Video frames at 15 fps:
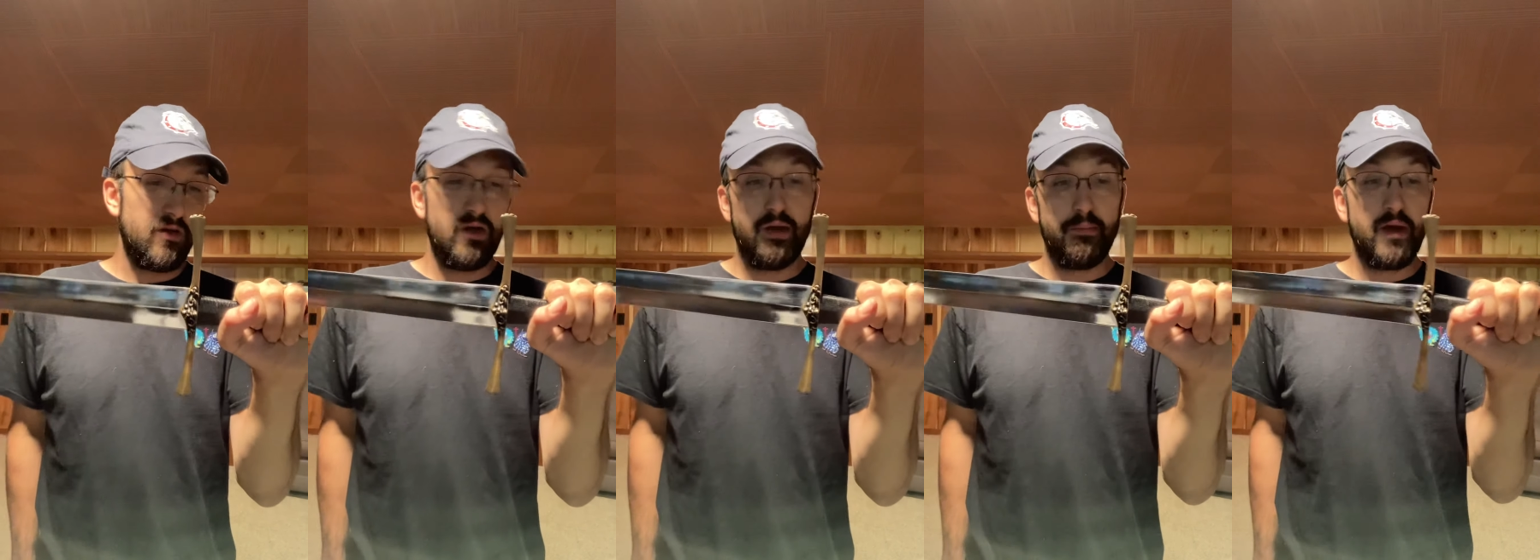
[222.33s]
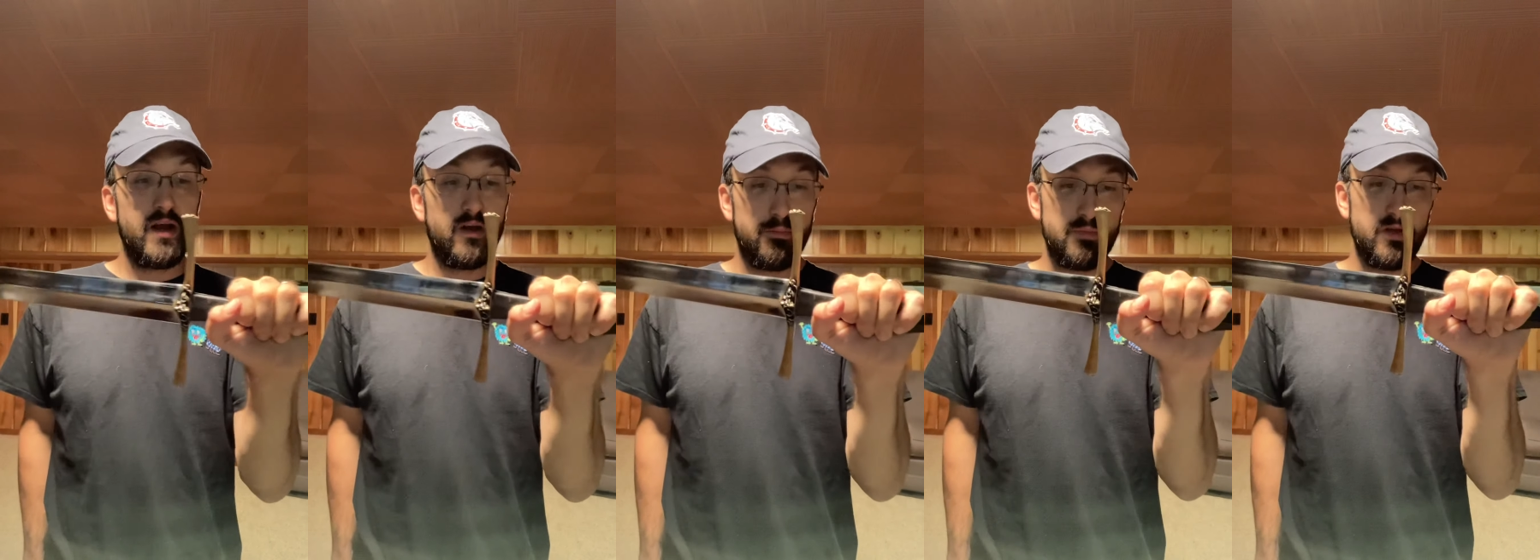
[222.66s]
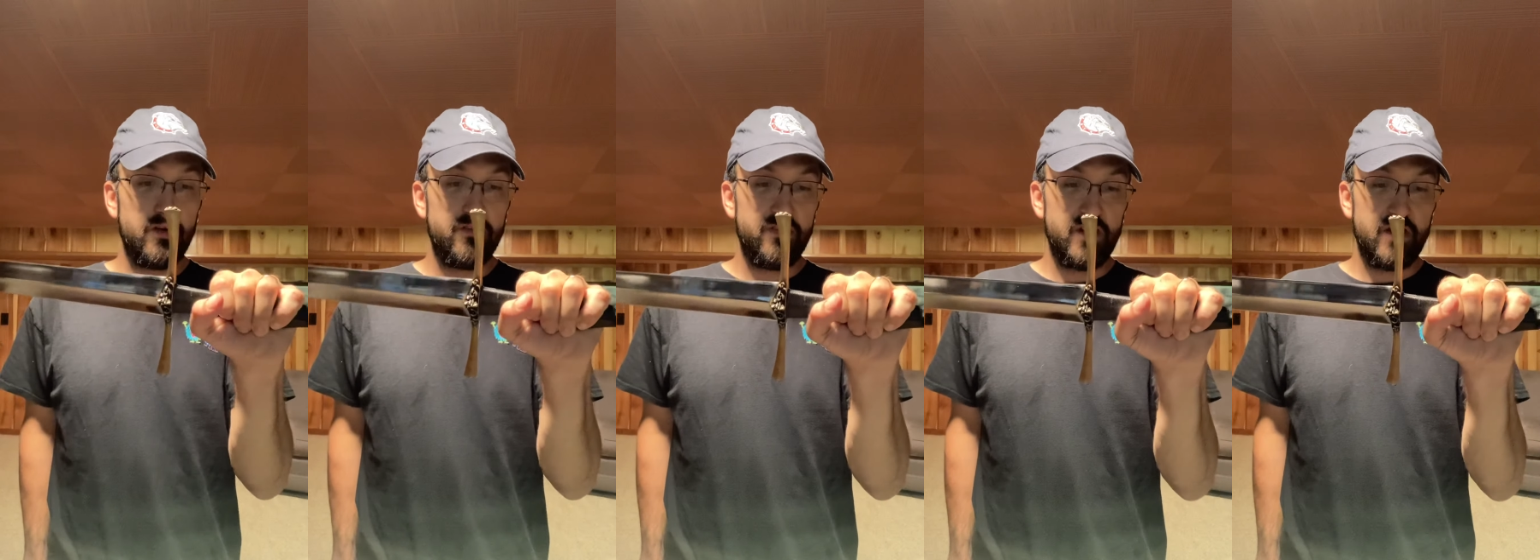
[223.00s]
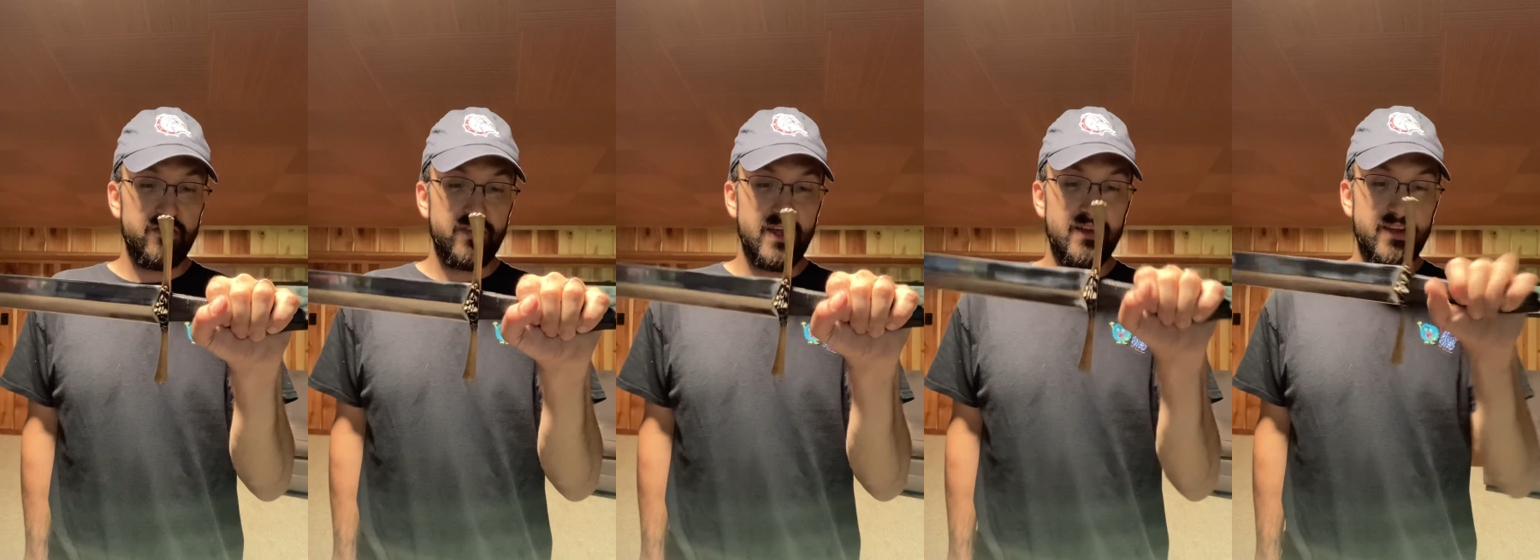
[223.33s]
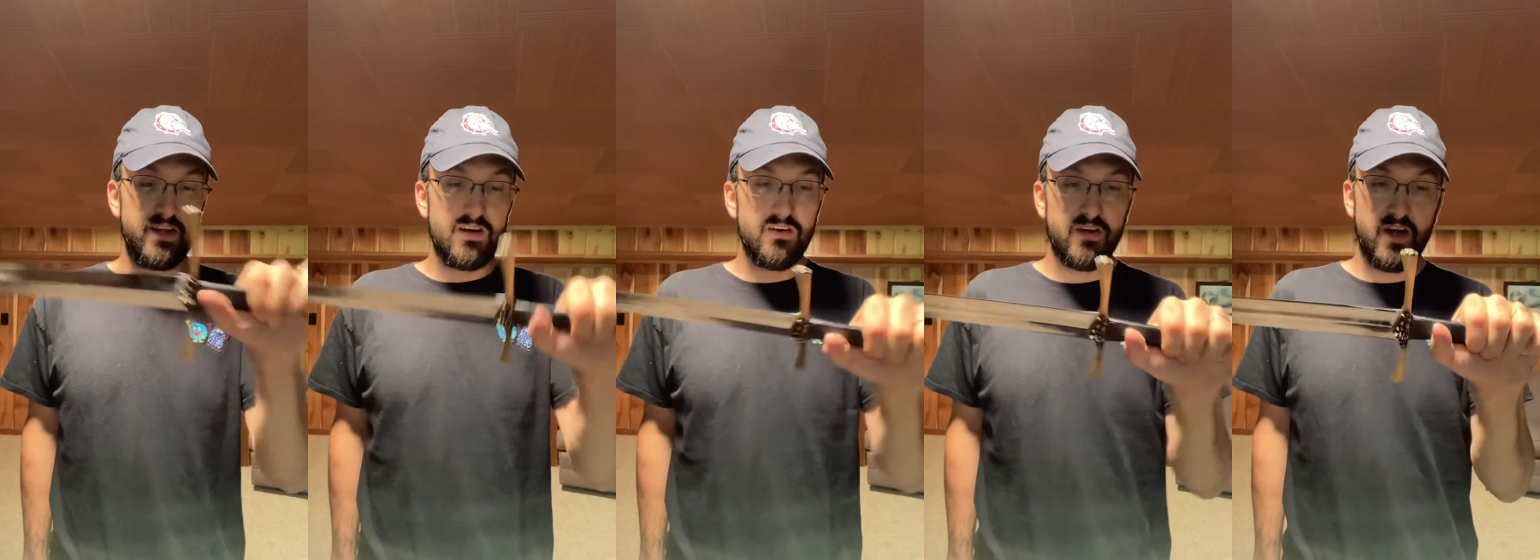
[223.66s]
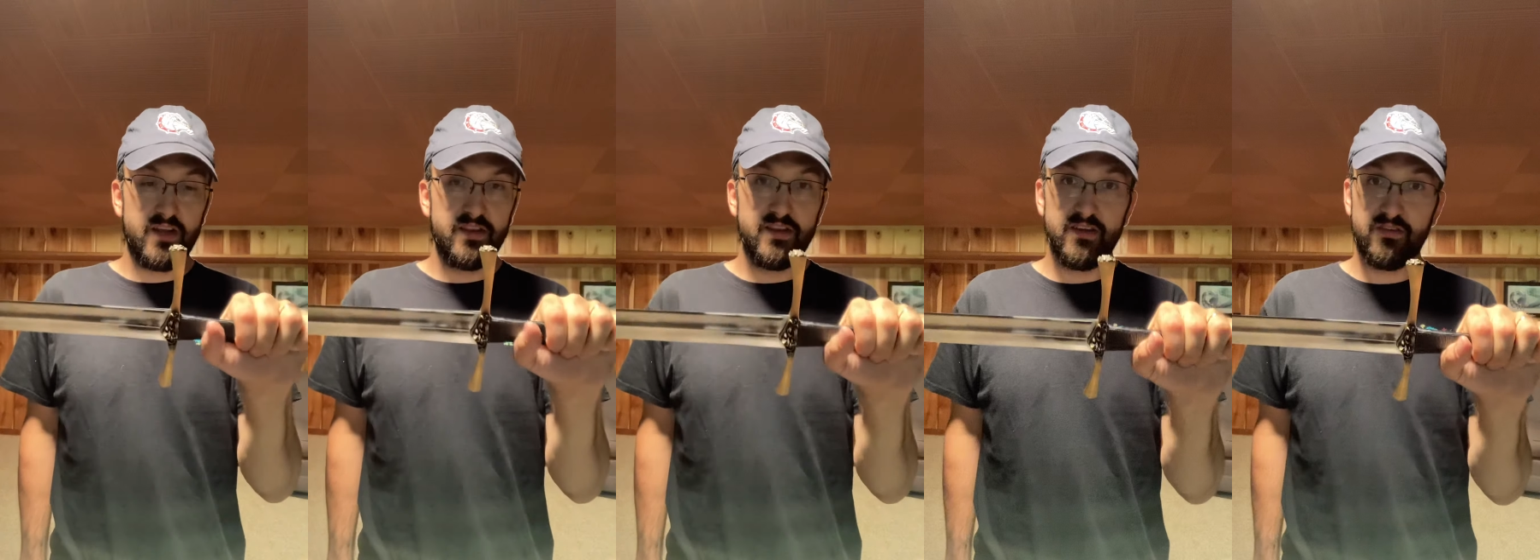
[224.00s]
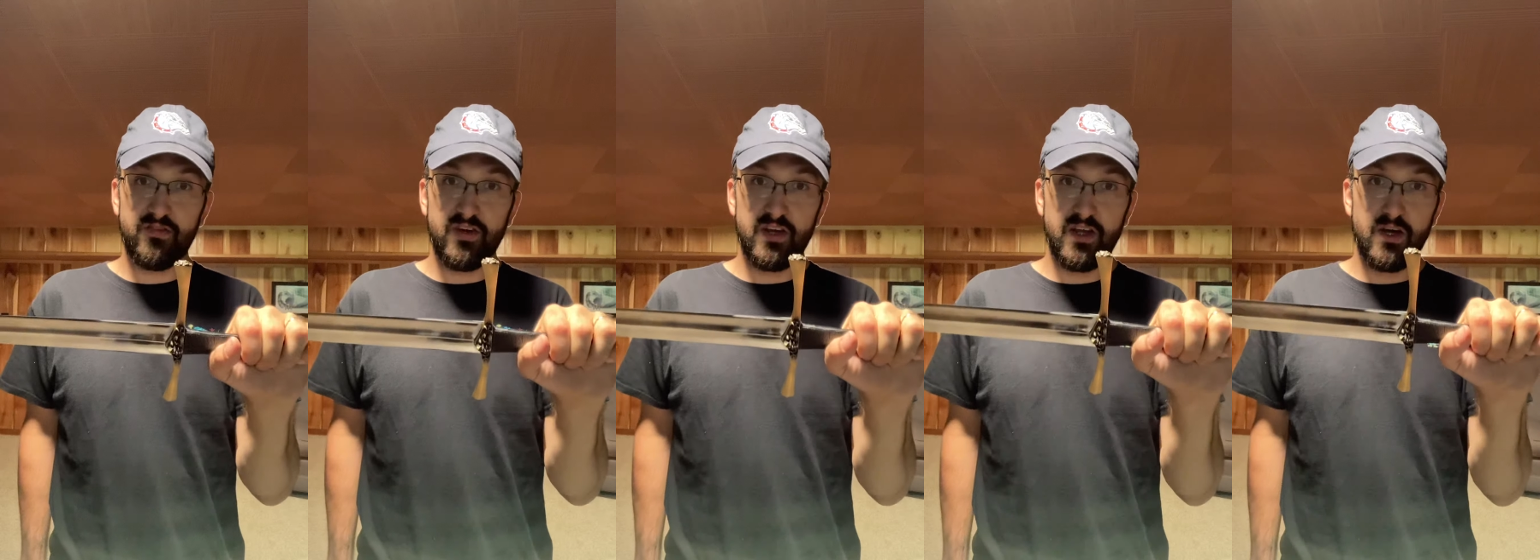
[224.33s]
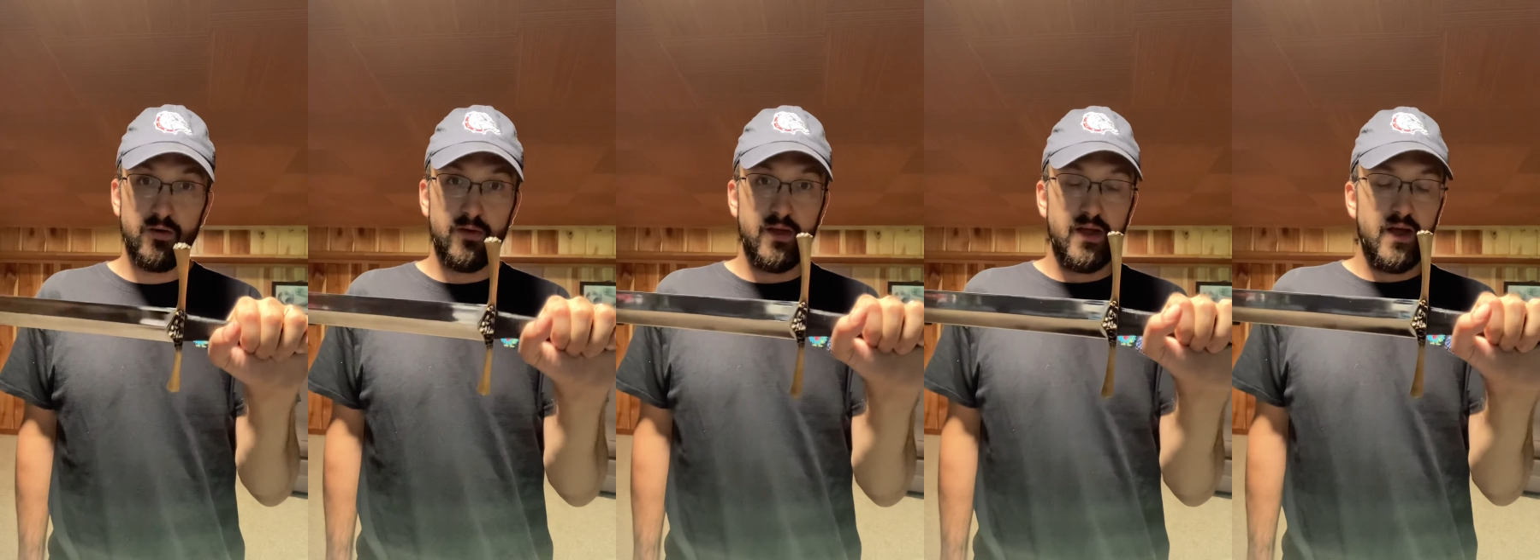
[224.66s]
Oh, I might upload a video of that later, not in this video.